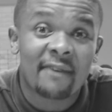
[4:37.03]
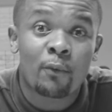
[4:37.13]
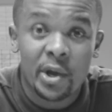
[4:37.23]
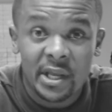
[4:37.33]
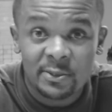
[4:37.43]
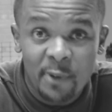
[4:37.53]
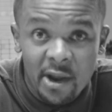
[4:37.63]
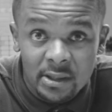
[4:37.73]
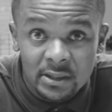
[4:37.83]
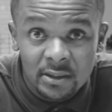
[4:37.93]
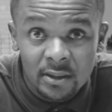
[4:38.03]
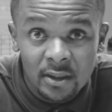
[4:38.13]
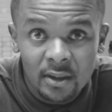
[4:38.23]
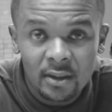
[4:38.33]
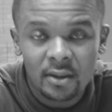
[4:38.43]
have work experience,
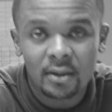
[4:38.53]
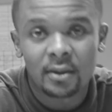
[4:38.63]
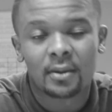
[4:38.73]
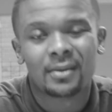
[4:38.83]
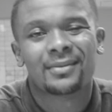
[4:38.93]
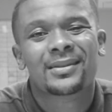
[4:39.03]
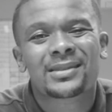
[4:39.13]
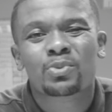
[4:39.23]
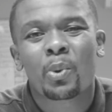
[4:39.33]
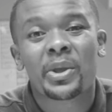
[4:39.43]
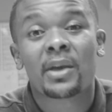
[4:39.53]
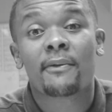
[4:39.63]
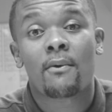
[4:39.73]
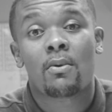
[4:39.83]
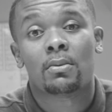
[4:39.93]
this is what we're here
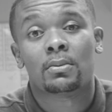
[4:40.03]
for.